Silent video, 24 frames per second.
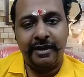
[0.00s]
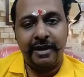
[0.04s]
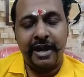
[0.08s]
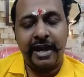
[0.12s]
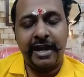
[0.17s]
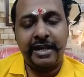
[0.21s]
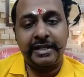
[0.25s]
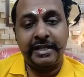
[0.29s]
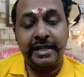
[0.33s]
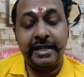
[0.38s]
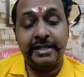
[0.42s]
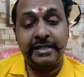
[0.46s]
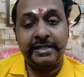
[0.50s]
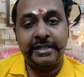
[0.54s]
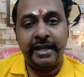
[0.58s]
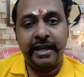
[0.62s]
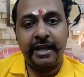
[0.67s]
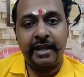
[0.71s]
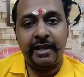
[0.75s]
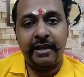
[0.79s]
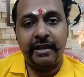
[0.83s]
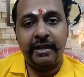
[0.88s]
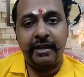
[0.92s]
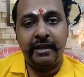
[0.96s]
And then
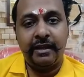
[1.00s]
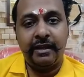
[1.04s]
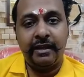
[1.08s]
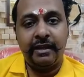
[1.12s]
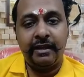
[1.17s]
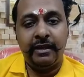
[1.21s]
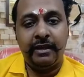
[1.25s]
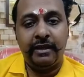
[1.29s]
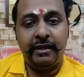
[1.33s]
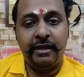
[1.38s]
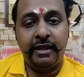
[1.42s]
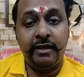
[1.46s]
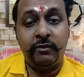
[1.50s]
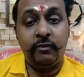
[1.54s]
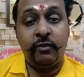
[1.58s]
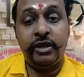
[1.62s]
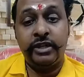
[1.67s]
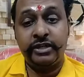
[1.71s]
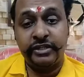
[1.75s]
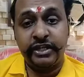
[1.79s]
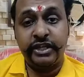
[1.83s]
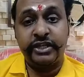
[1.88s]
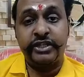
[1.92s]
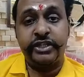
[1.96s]
say, in
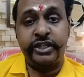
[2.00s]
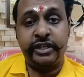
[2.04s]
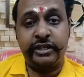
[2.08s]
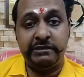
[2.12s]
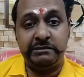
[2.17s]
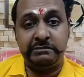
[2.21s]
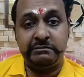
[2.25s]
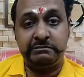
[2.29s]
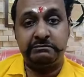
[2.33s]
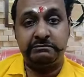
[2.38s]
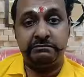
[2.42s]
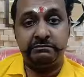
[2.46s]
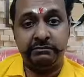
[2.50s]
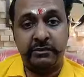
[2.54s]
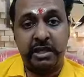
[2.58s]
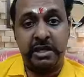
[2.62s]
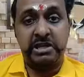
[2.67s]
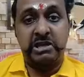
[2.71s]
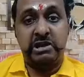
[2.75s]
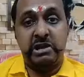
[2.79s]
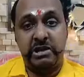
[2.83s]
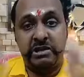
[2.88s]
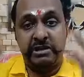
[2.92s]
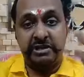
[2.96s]
one session, I
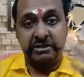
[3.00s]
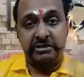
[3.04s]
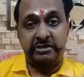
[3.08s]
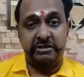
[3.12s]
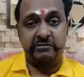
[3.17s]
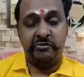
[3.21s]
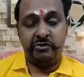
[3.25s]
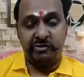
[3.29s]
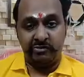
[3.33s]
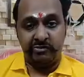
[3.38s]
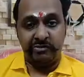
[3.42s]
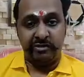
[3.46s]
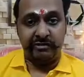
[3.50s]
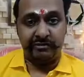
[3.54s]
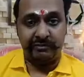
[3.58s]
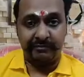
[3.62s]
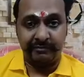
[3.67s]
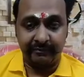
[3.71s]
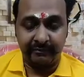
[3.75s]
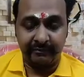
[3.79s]
got this improvement.